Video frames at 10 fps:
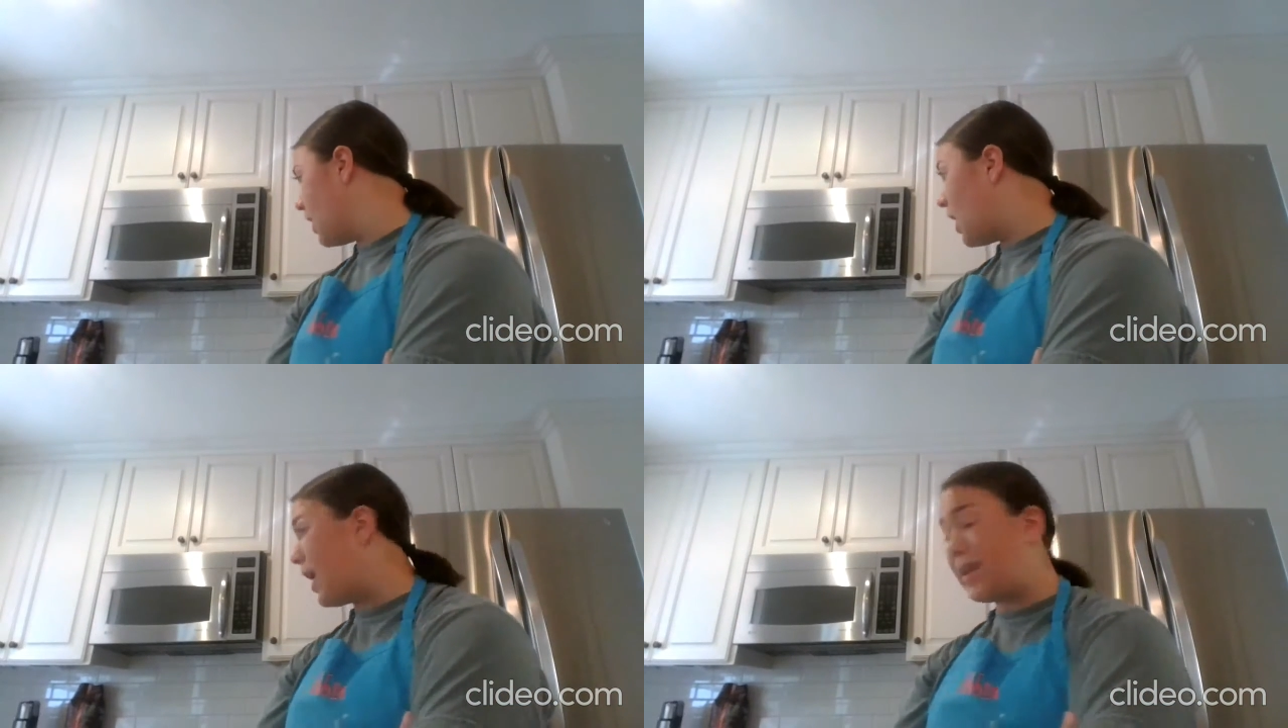
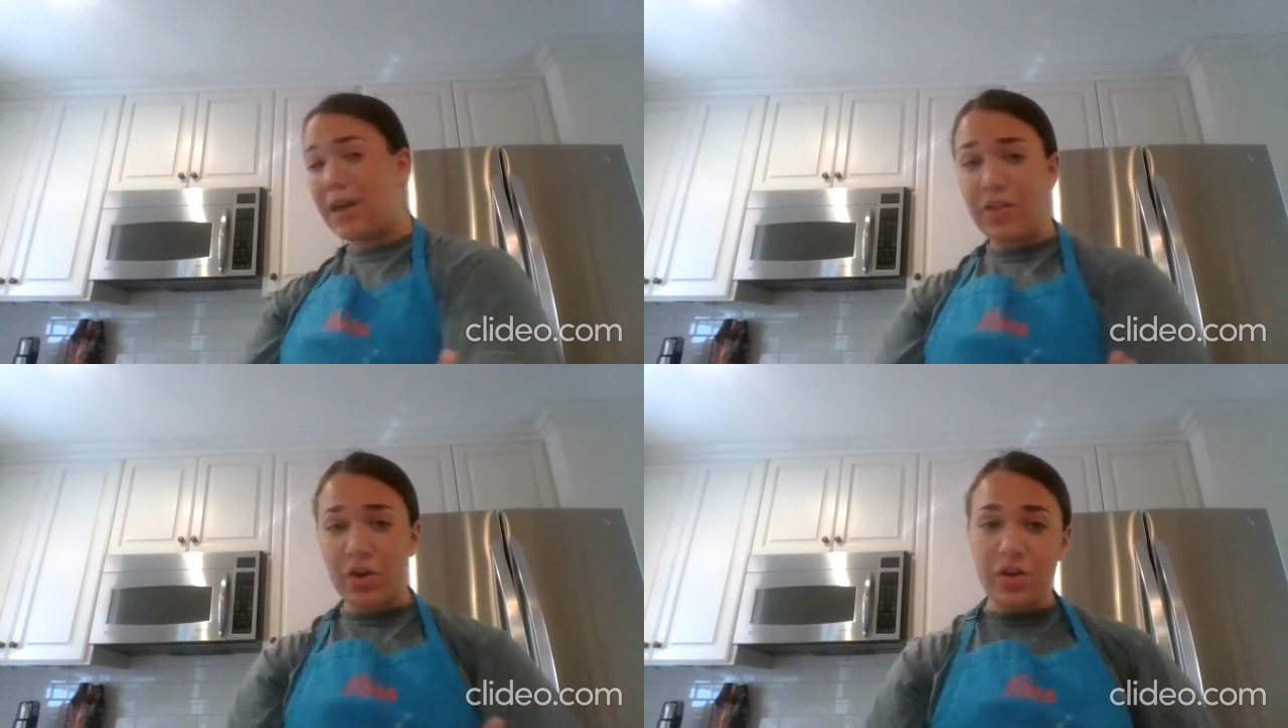
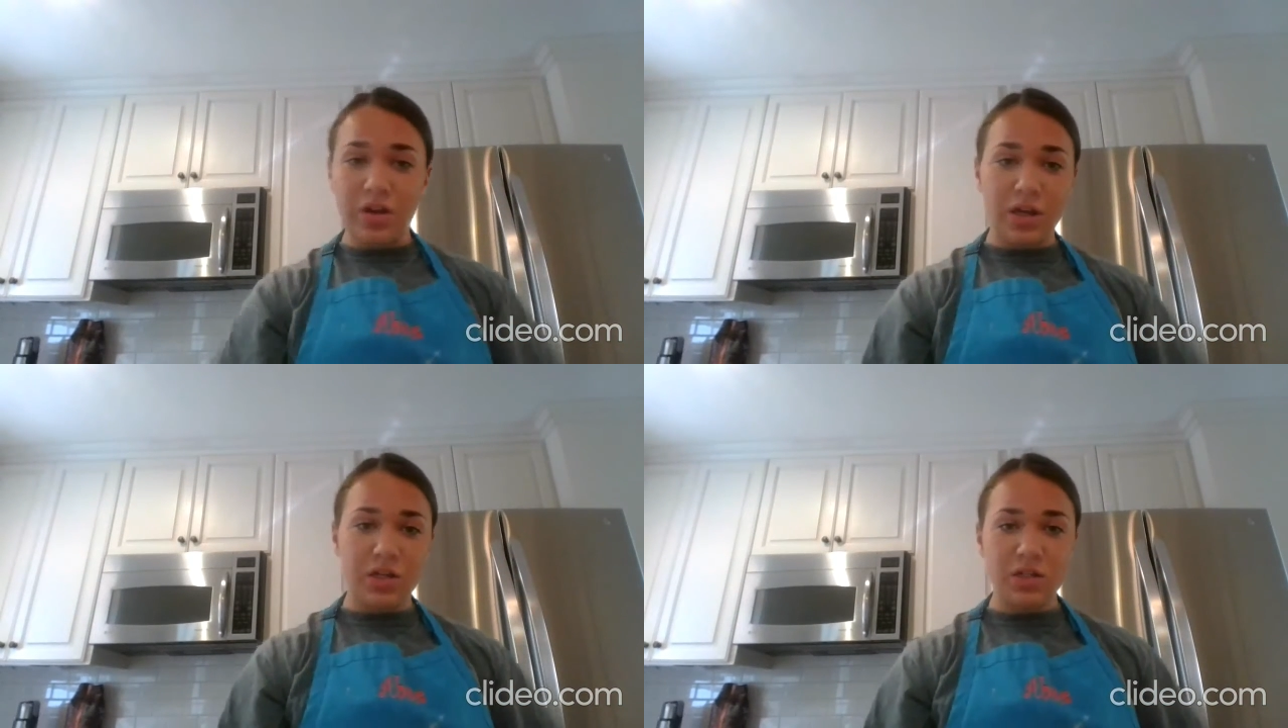another
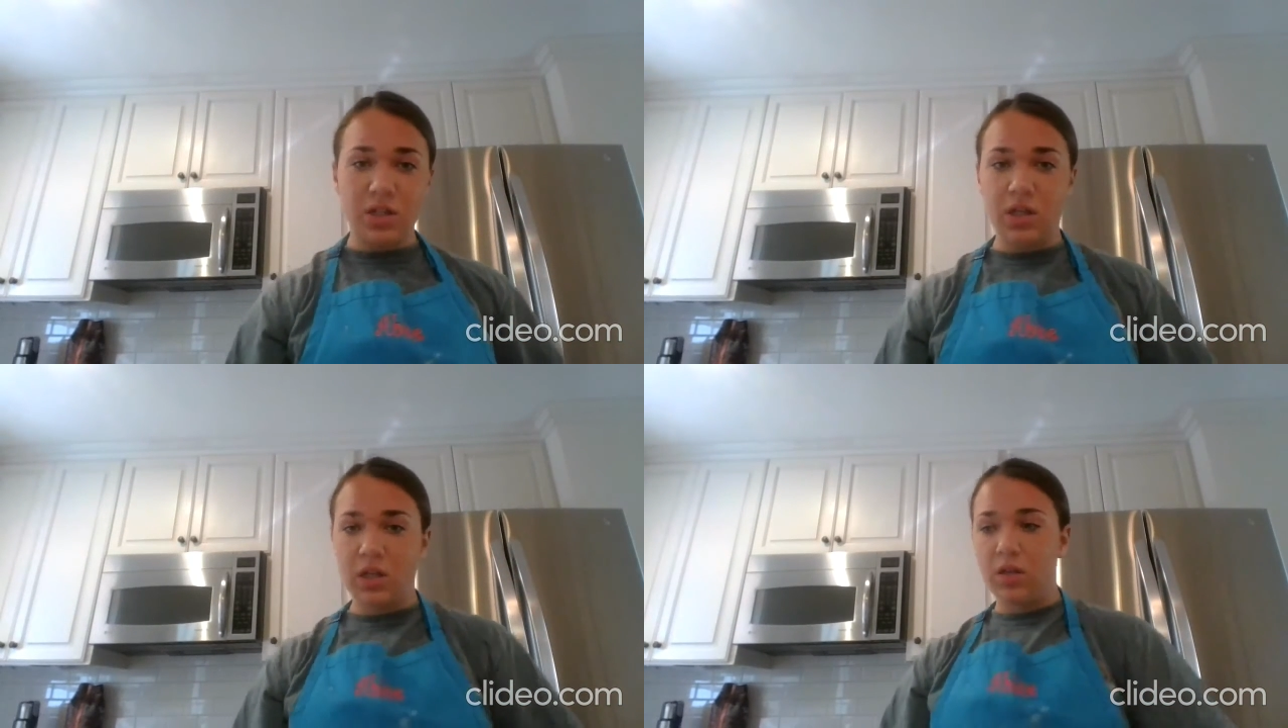cookie
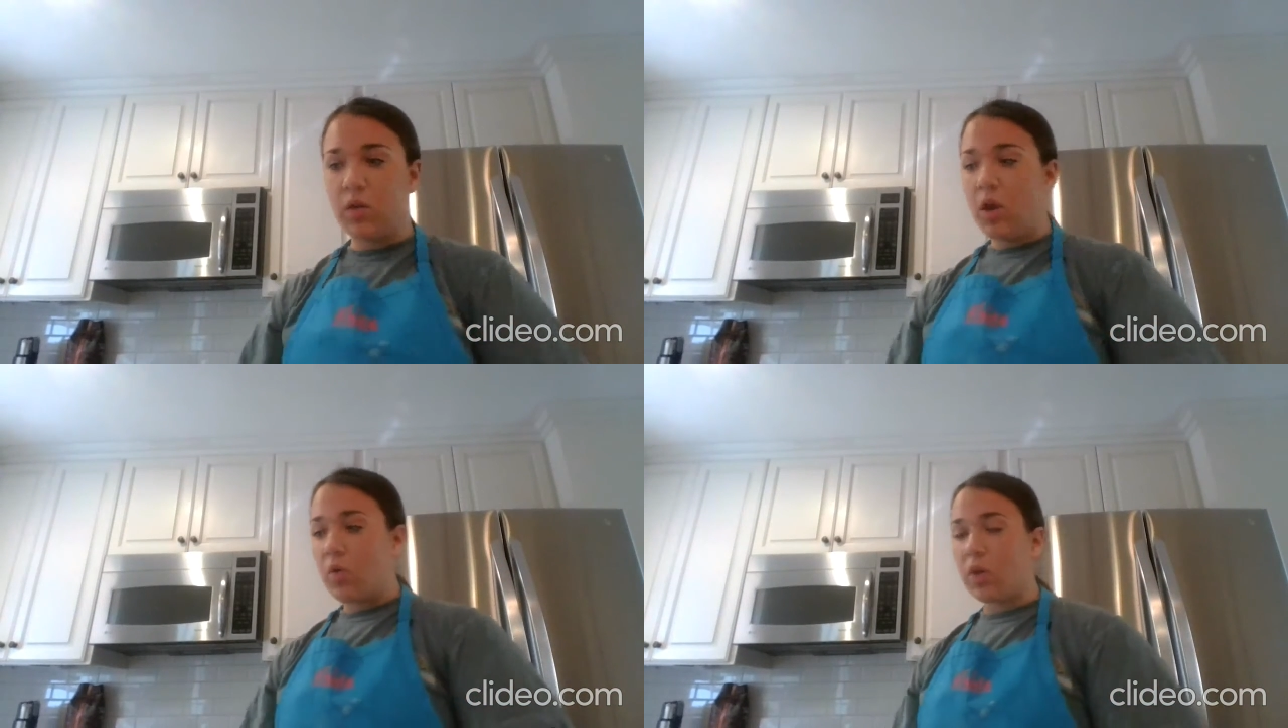sheet,
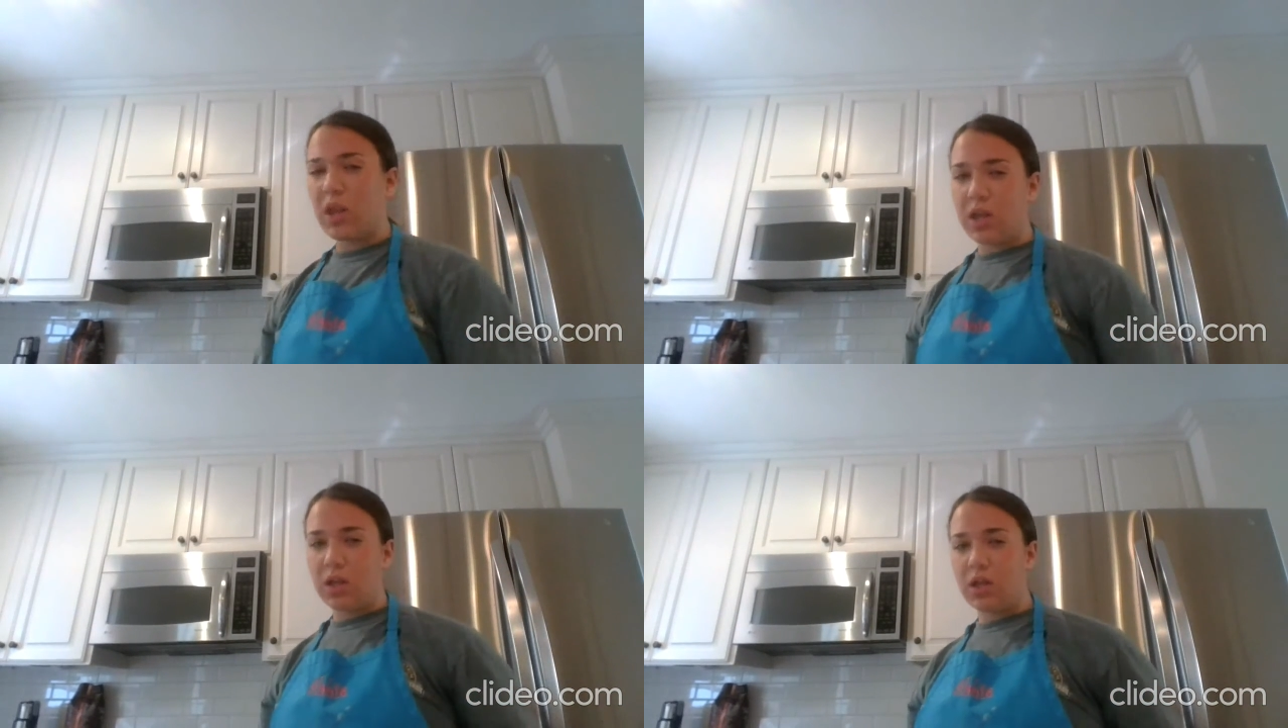really
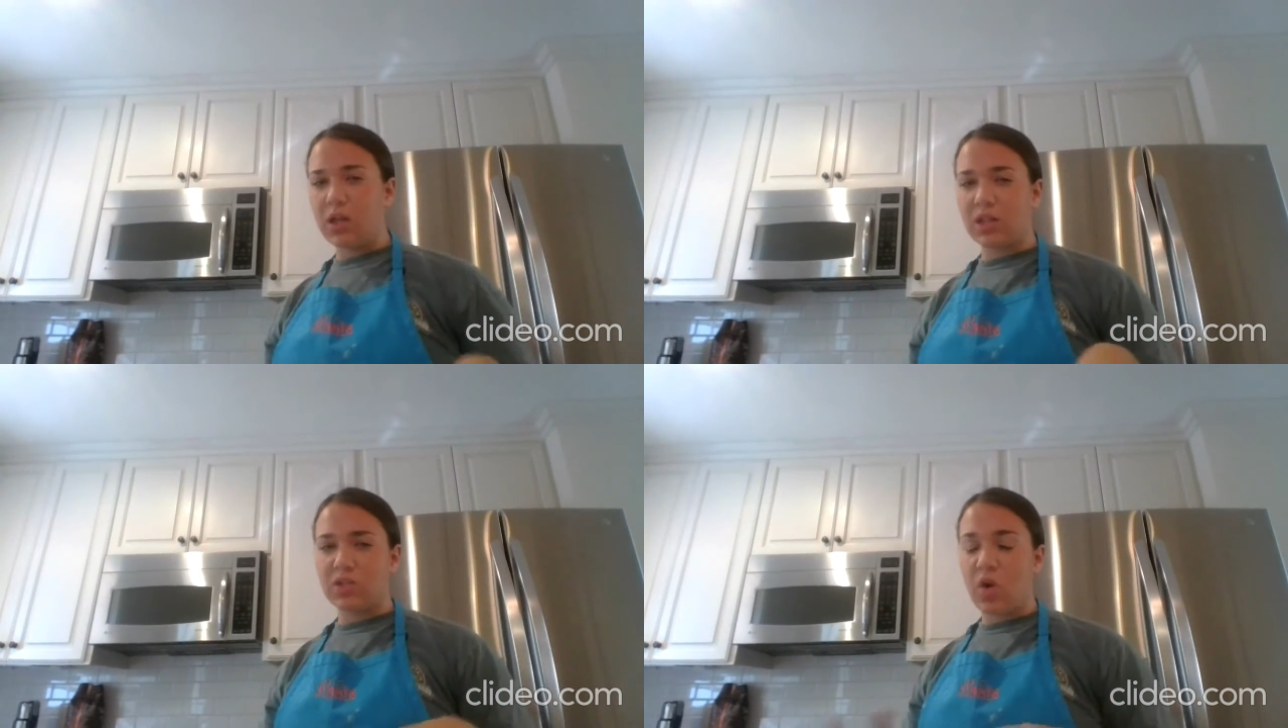anything
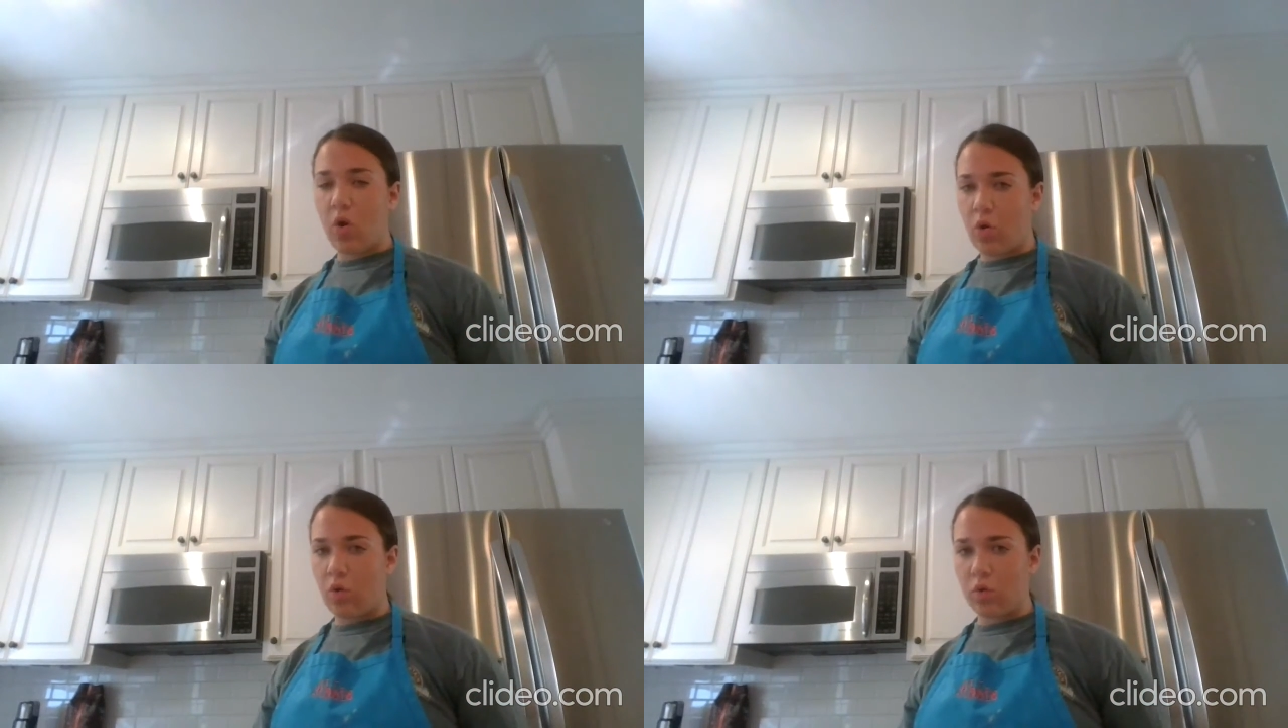that's
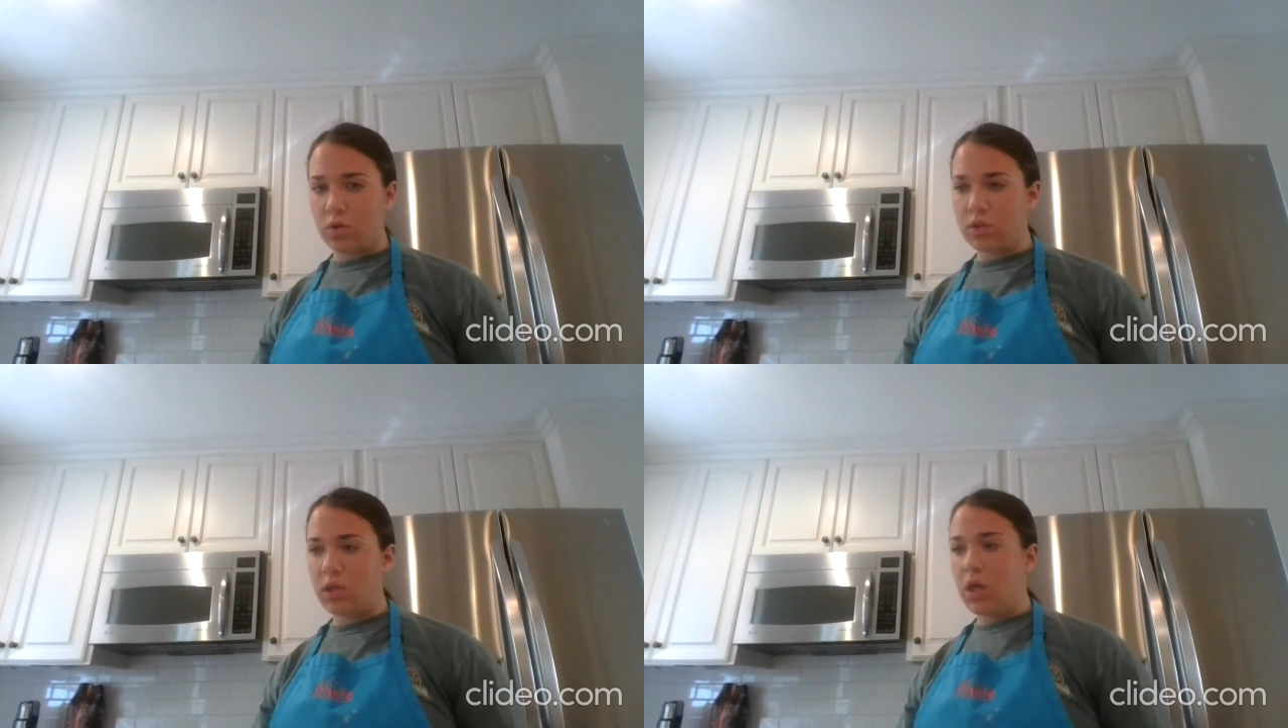cold